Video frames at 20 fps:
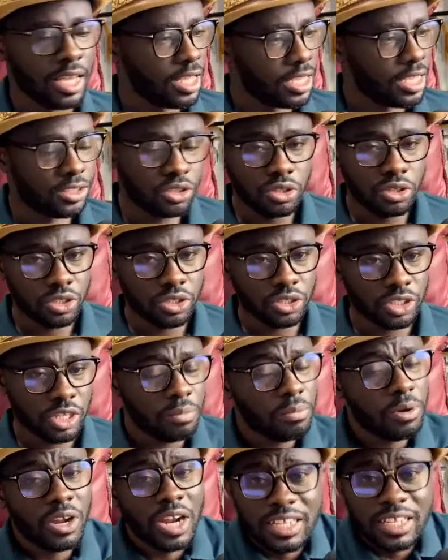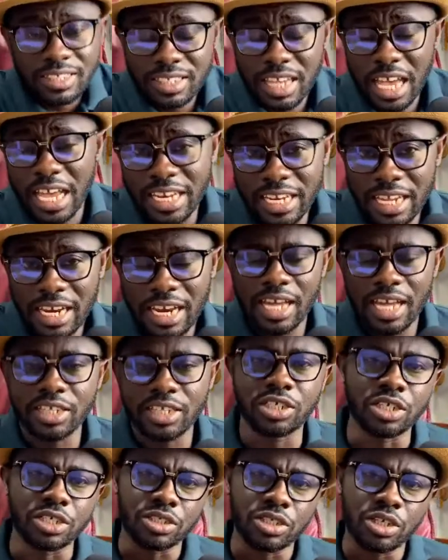It's not just about attending
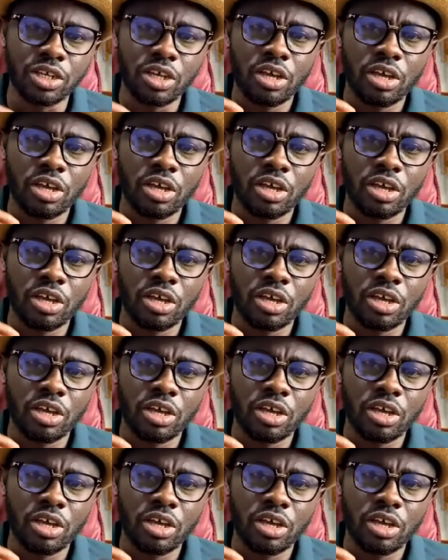lectures.